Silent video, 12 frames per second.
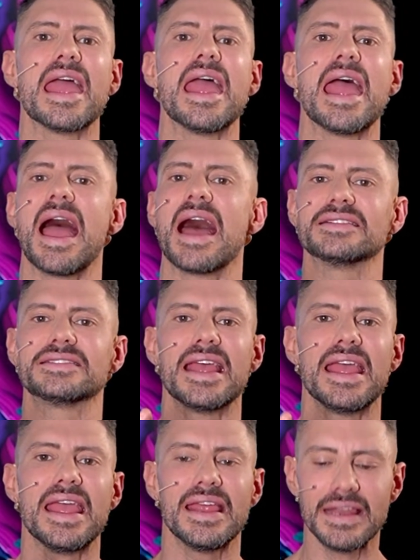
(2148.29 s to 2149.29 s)
has
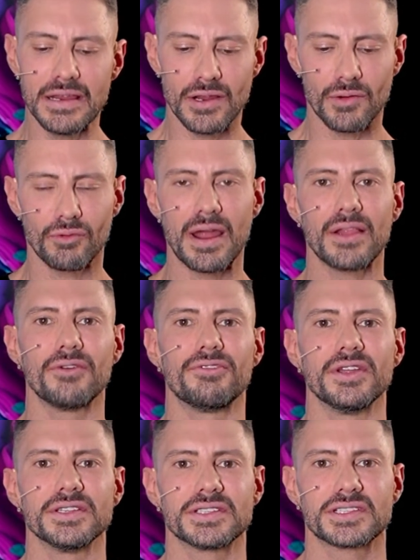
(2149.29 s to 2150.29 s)
any
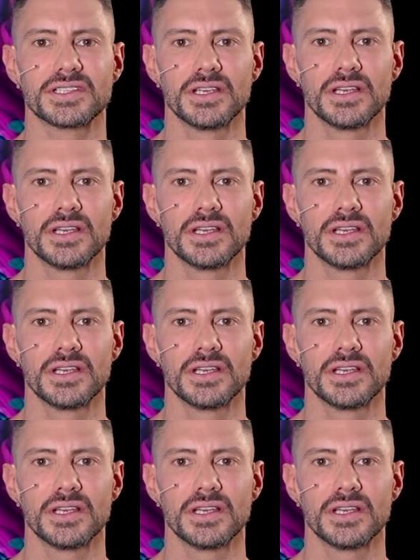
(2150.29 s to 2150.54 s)
relevance